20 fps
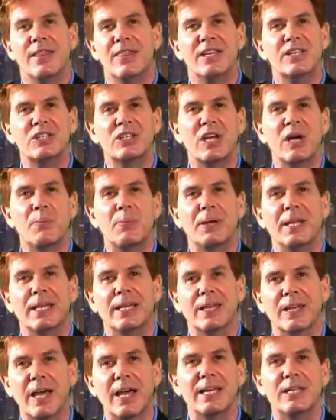this company
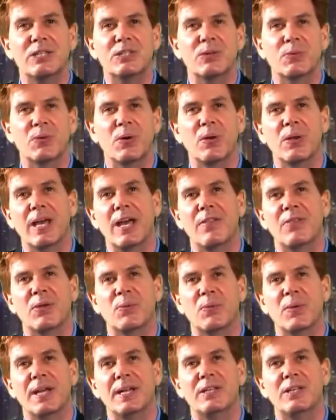likes to roll out the
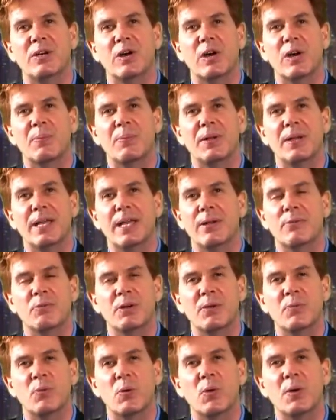red carpet and
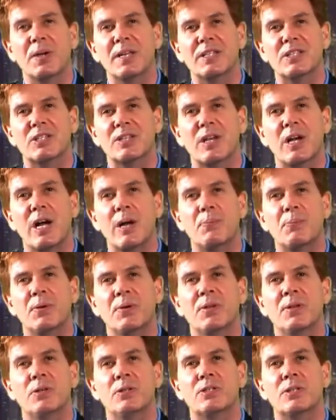reward its top
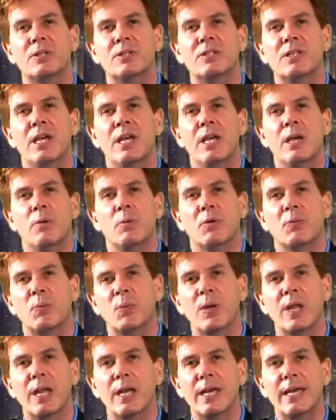producers with
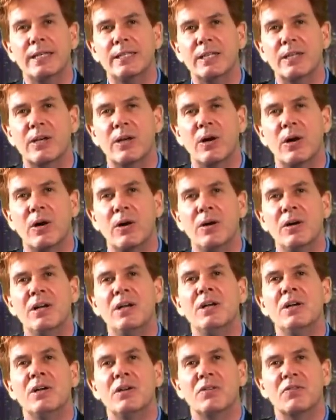what I like to call
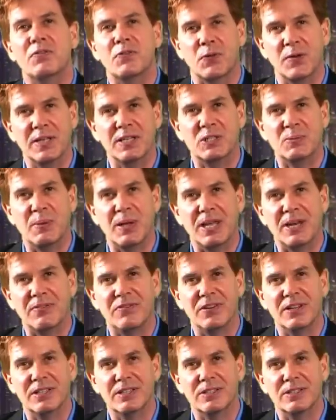fringe
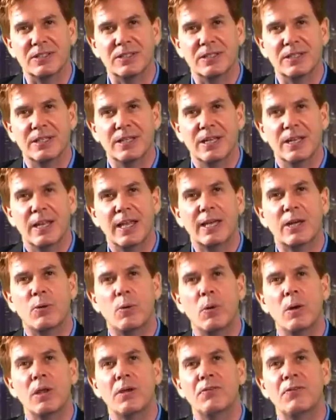benefits, like
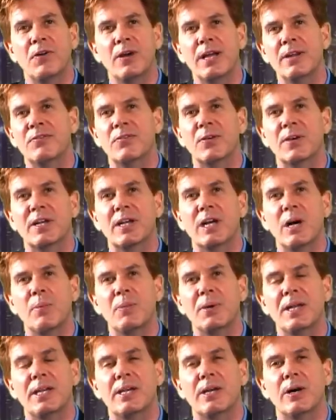qualifying for a
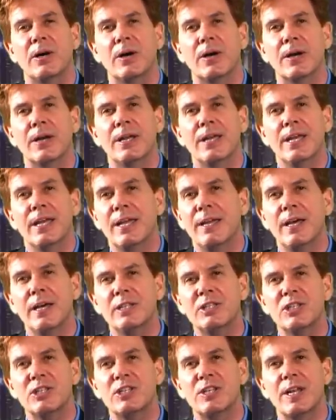company car. And
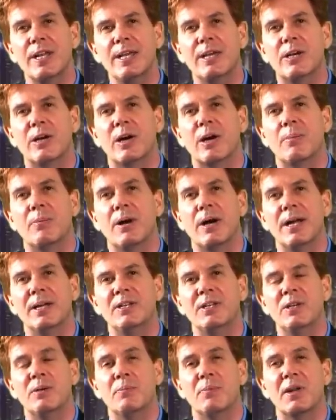not just any car, mind
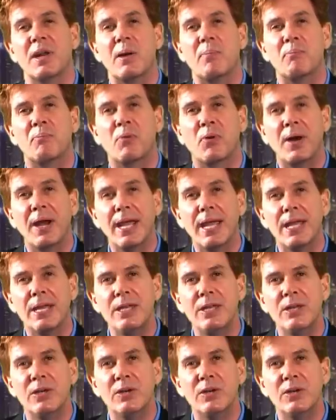you, but a brand